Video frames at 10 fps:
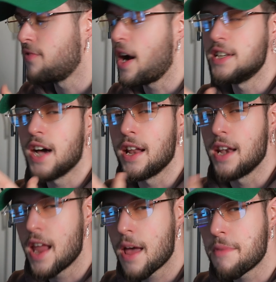of a
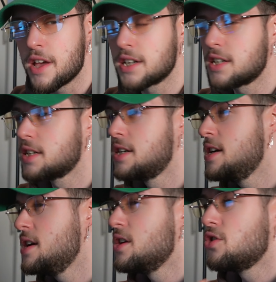dynamic,
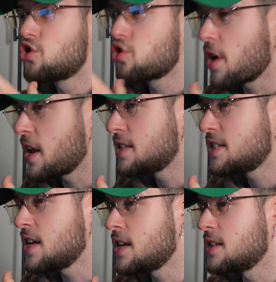
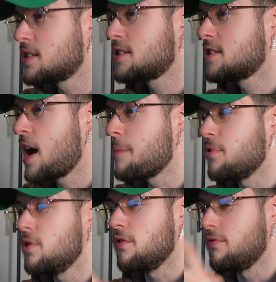transient type
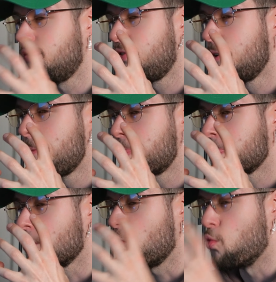of
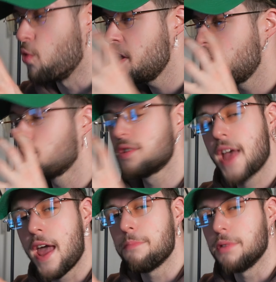real
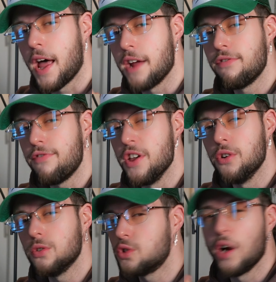tape-like
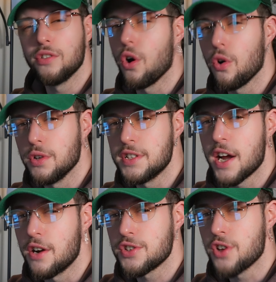feel throughout the whole
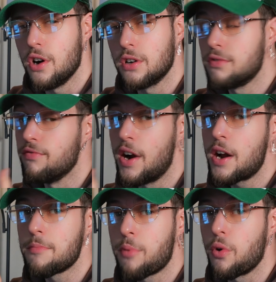entire song.
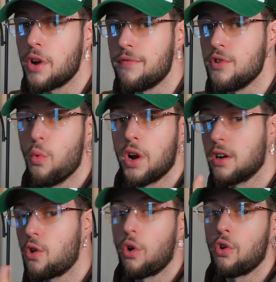Very important if you want
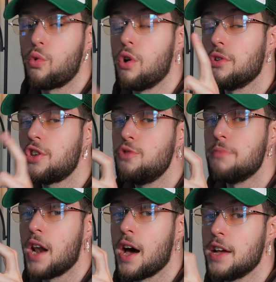to quote-unquote
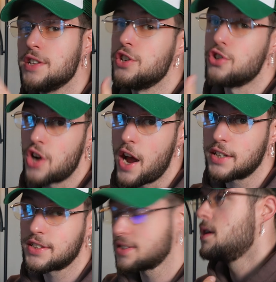humanize your
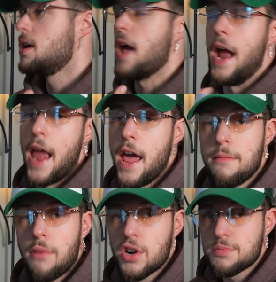tracks. And
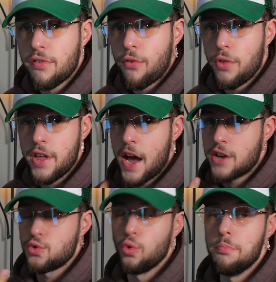8 bars before the
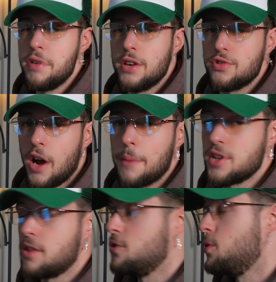actual beat drops,
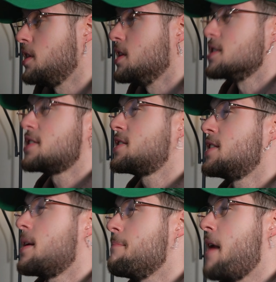I threw in this
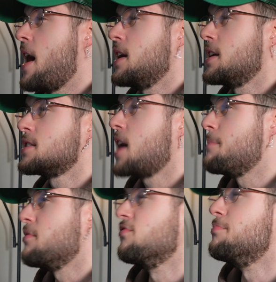cinematic
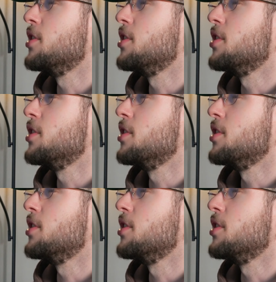type of